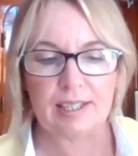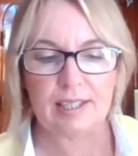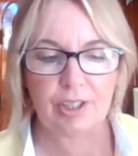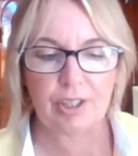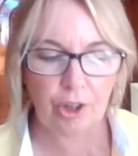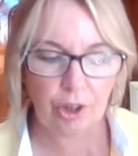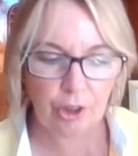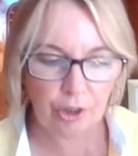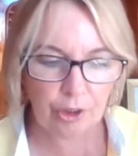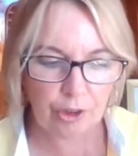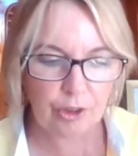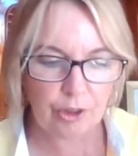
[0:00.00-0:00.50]
east
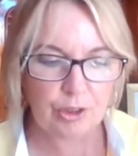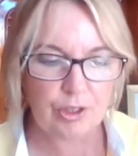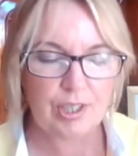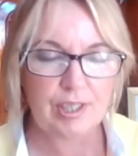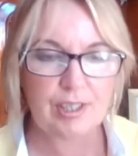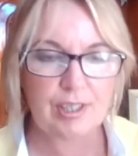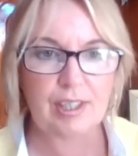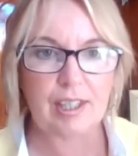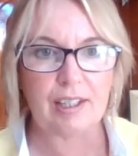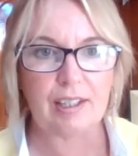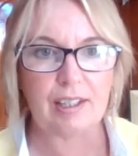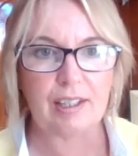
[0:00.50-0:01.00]

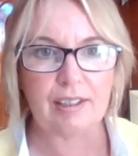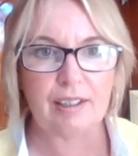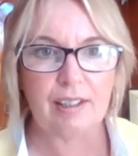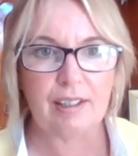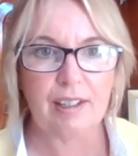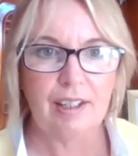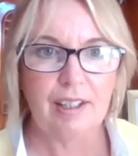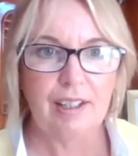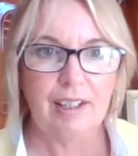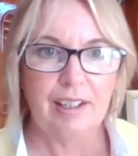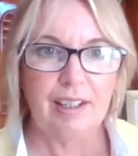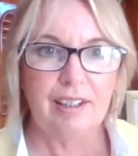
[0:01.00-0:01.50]
coast,
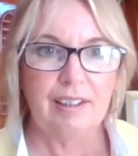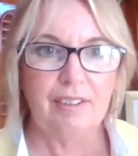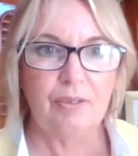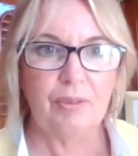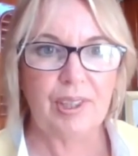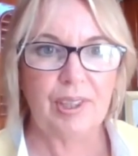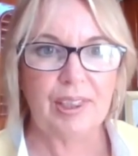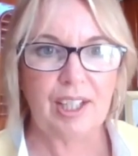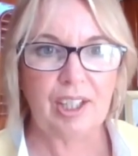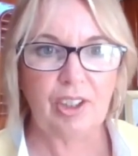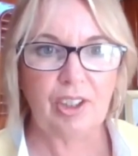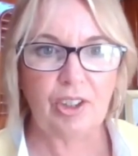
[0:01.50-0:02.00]

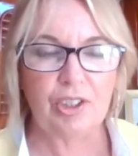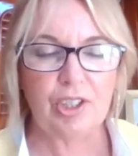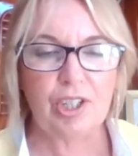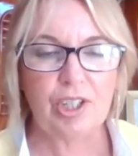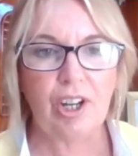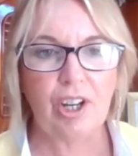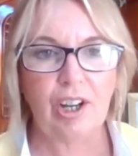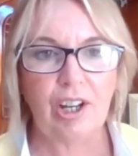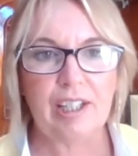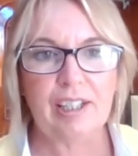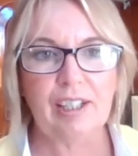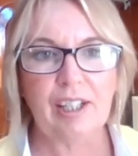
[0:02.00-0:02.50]
when the low
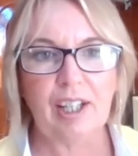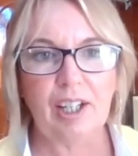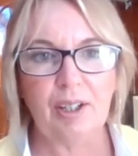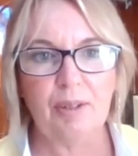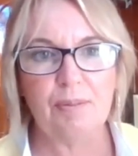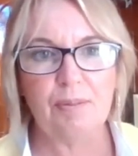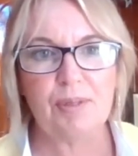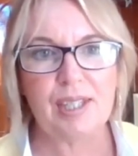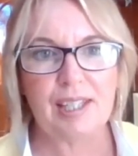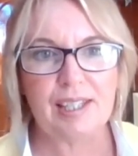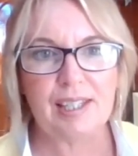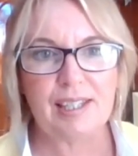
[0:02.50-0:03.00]
tide
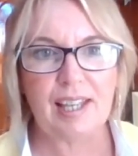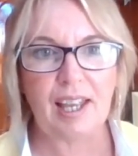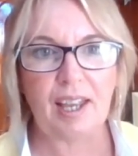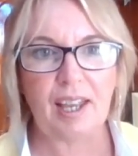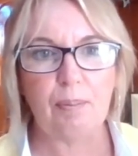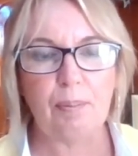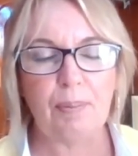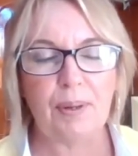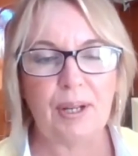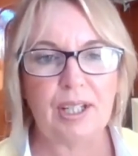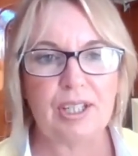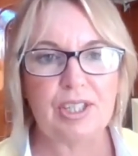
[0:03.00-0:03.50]
comes, the
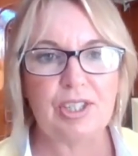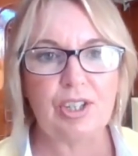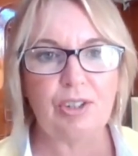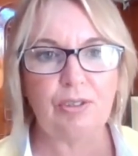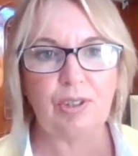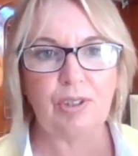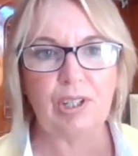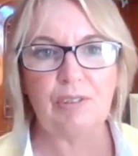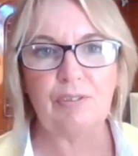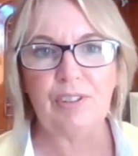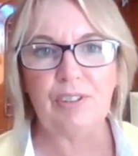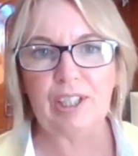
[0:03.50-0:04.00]
sandbars are
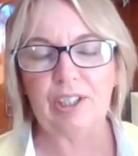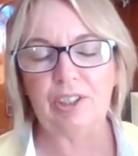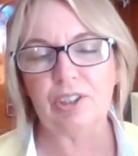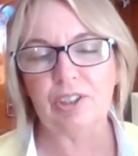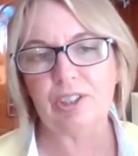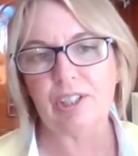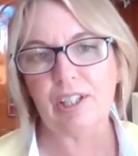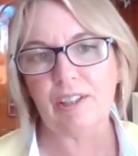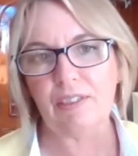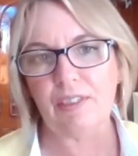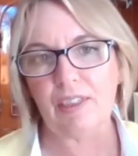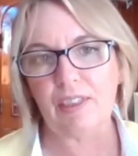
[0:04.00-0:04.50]

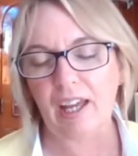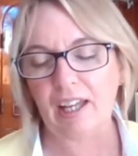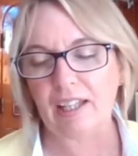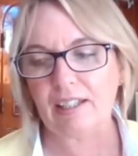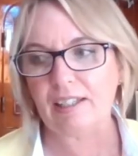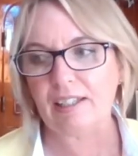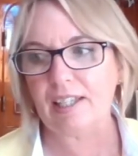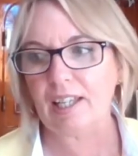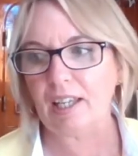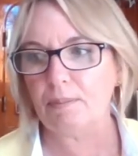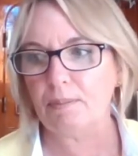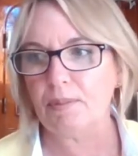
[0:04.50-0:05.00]
rebuilt, and
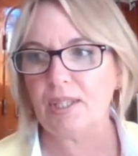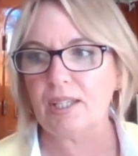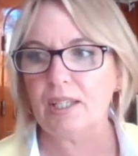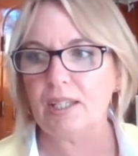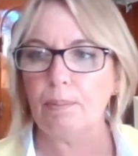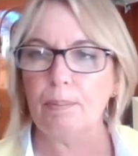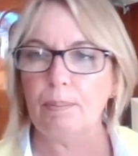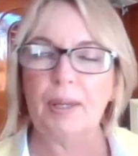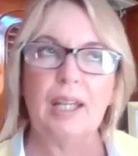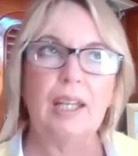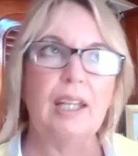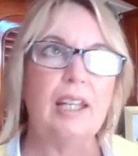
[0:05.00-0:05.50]
that seems
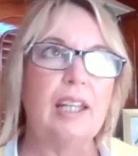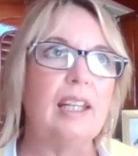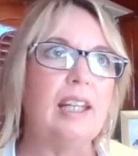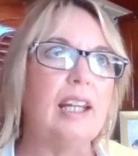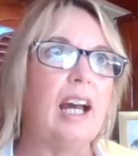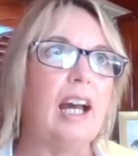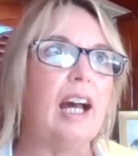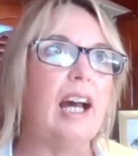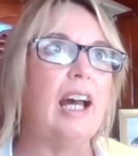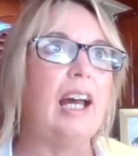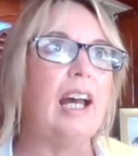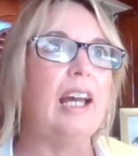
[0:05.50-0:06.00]
to be
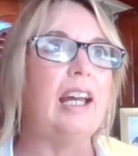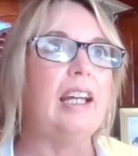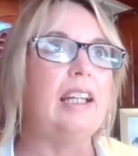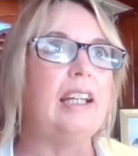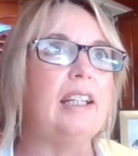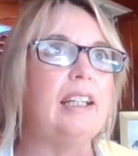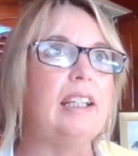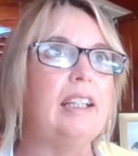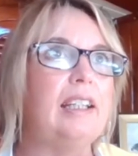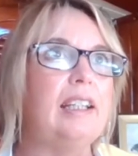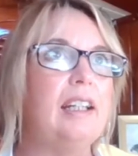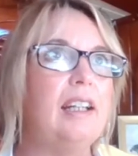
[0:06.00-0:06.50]

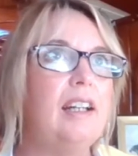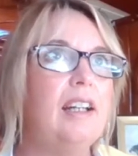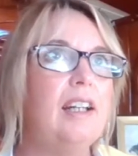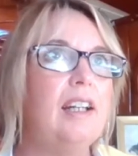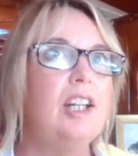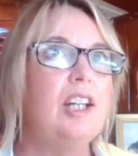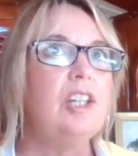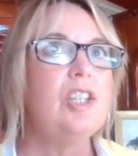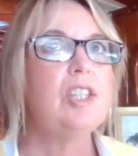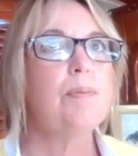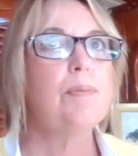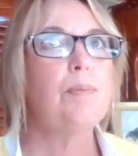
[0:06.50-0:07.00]
a
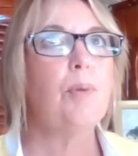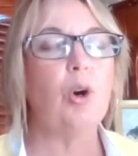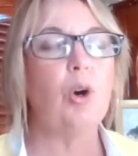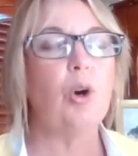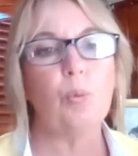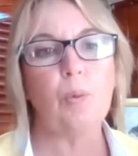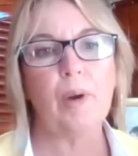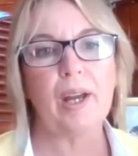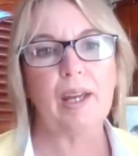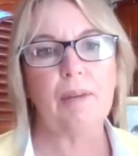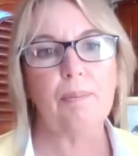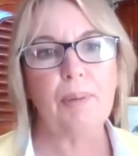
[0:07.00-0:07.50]

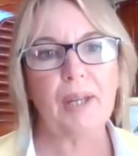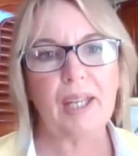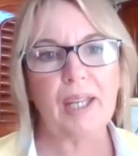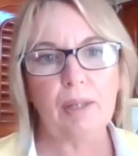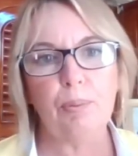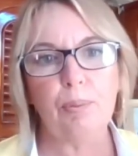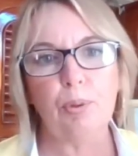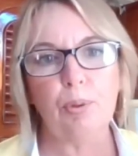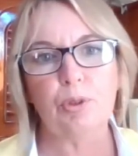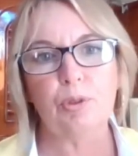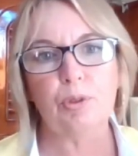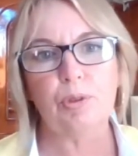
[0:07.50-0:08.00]
spot where
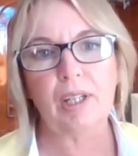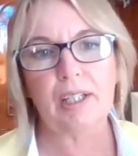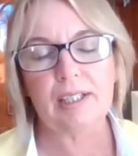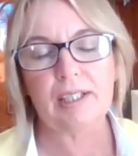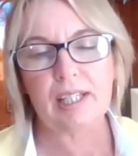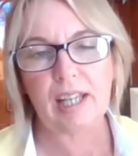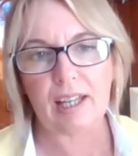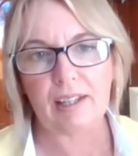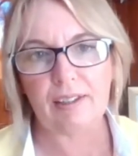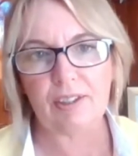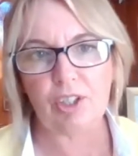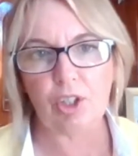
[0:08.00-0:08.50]
people
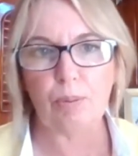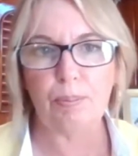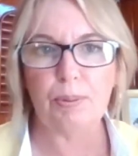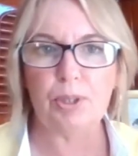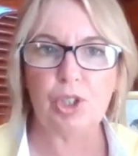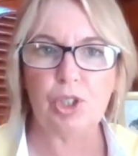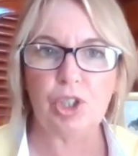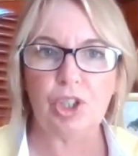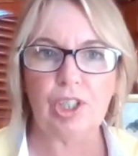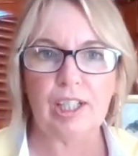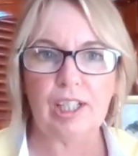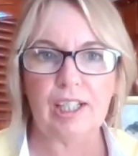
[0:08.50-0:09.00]
take the
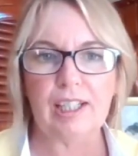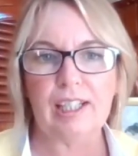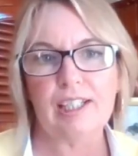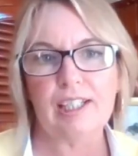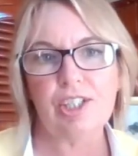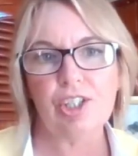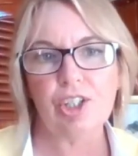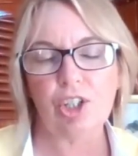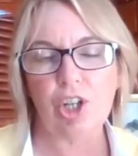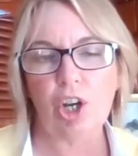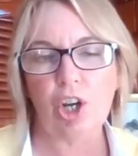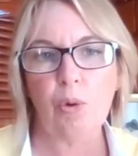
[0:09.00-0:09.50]
opportunity
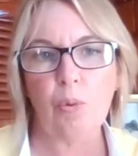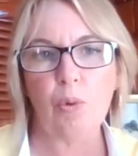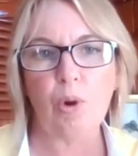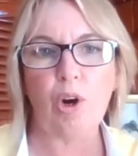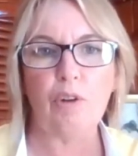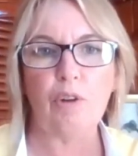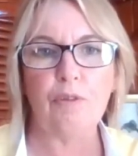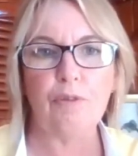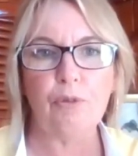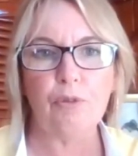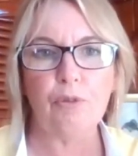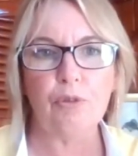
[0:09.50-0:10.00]
to go
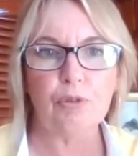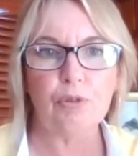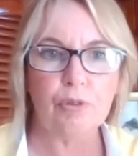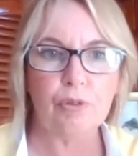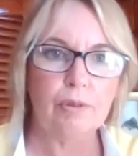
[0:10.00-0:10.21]
off,